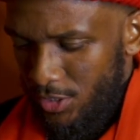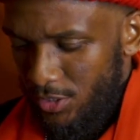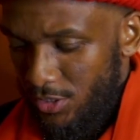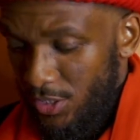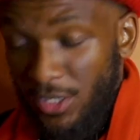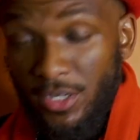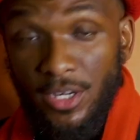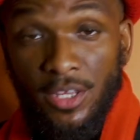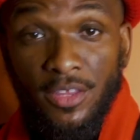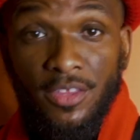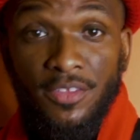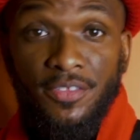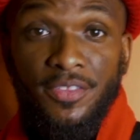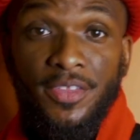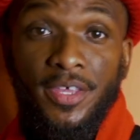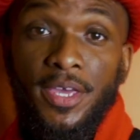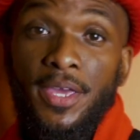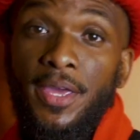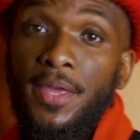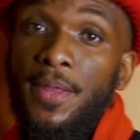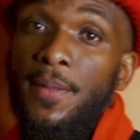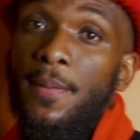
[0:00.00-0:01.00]
none other
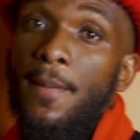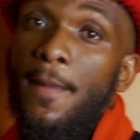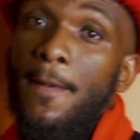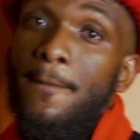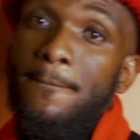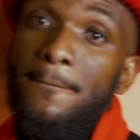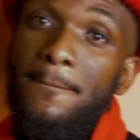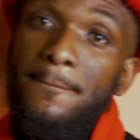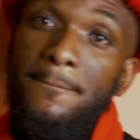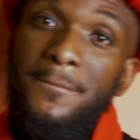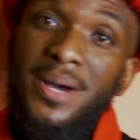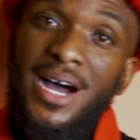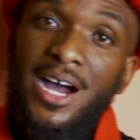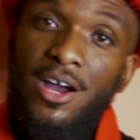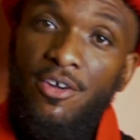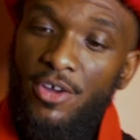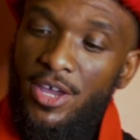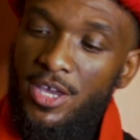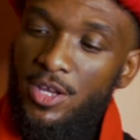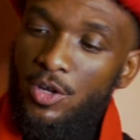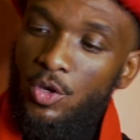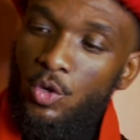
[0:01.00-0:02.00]
than
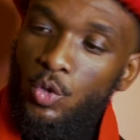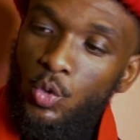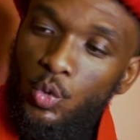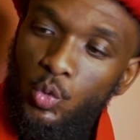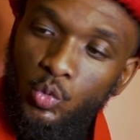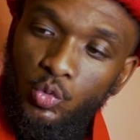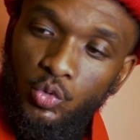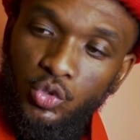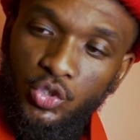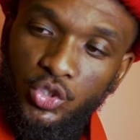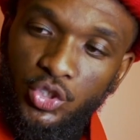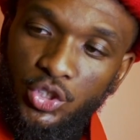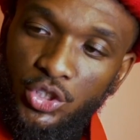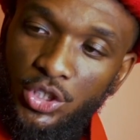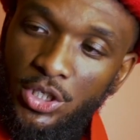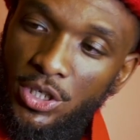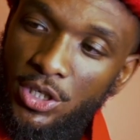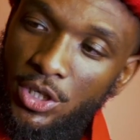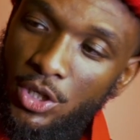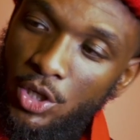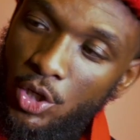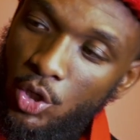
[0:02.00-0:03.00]
Byredo's